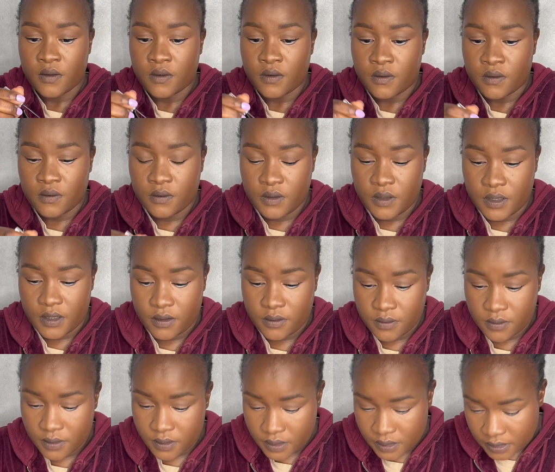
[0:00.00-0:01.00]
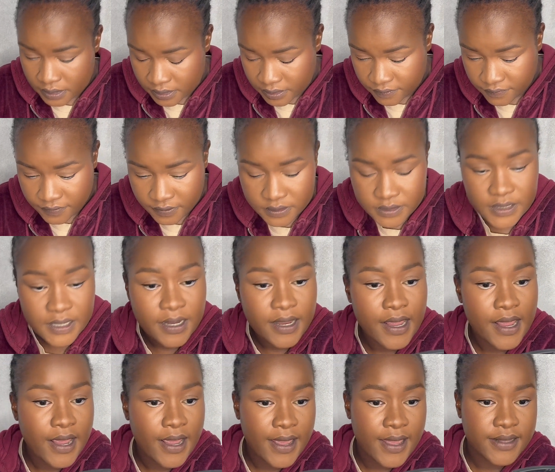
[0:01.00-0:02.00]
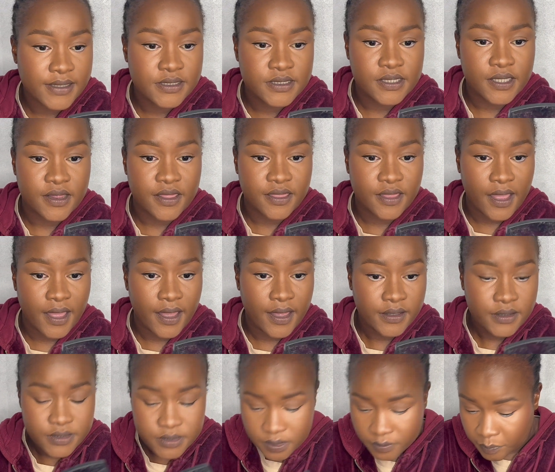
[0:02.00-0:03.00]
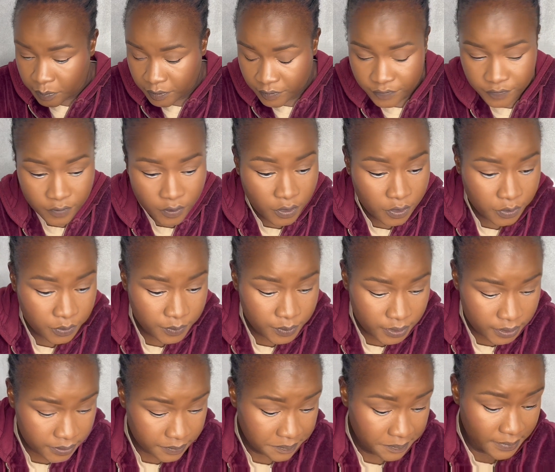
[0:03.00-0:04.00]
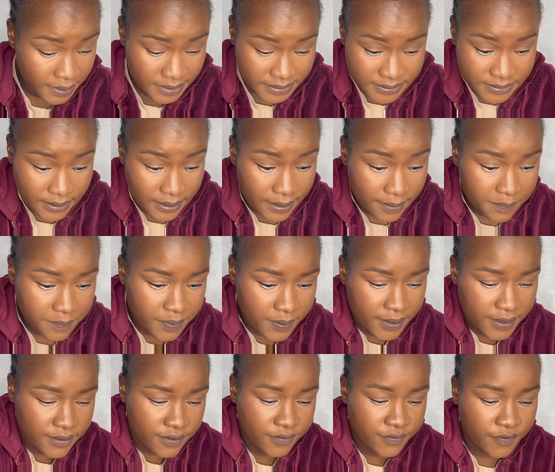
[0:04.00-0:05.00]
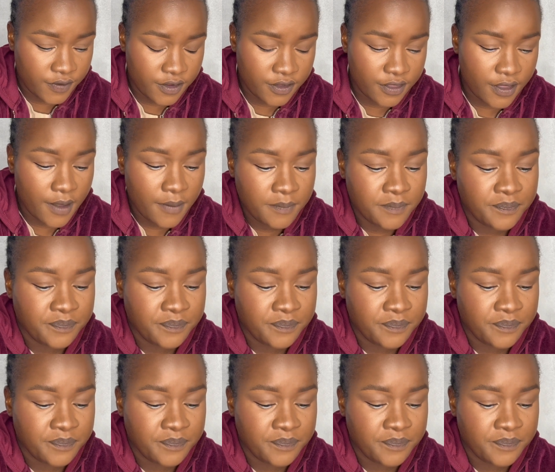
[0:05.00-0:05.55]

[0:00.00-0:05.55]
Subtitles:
Okay, we're gonna leave it at that before we mess up any further.